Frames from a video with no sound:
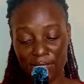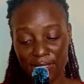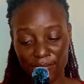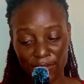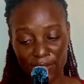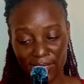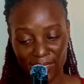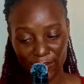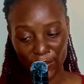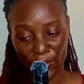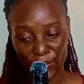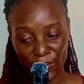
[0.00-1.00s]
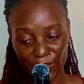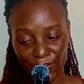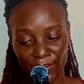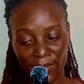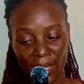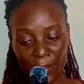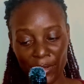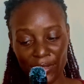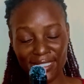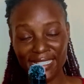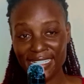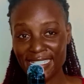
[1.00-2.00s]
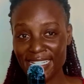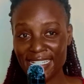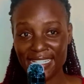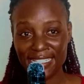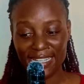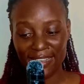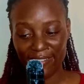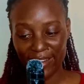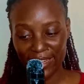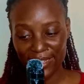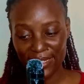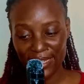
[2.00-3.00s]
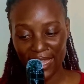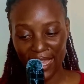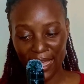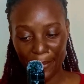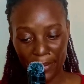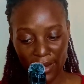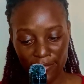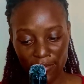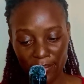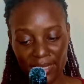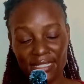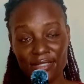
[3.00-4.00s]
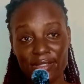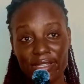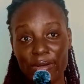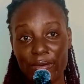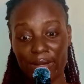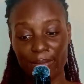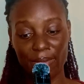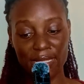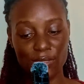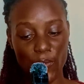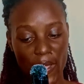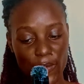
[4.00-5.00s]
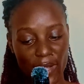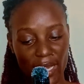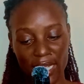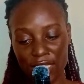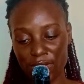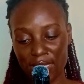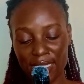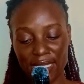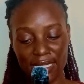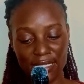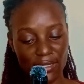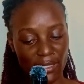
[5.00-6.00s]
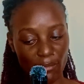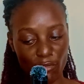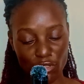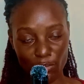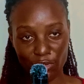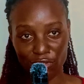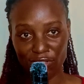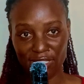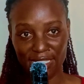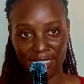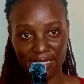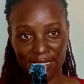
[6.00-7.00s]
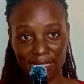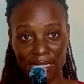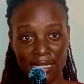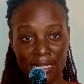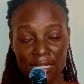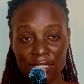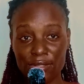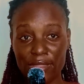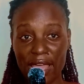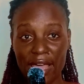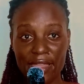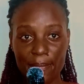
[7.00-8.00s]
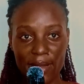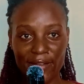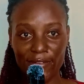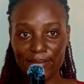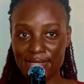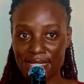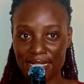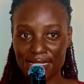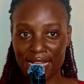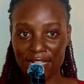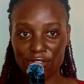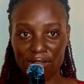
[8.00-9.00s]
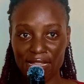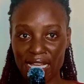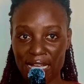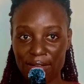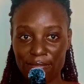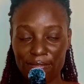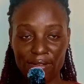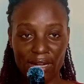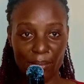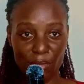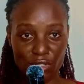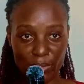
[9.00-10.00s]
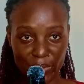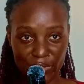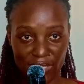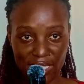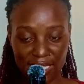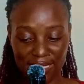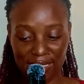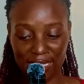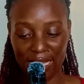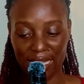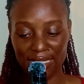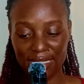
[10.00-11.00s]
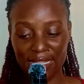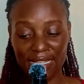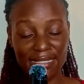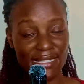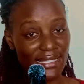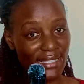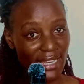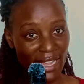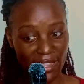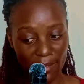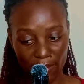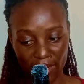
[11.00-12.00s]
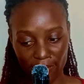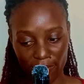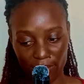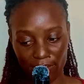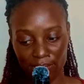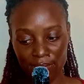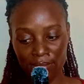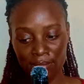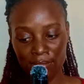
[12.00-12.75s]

This video is for you because LinkedIn is such a great platform, but it's not the only place where you can actually get remote opportunities. So there are other platforms that actually have remote opportunities, and they exist in other platforms.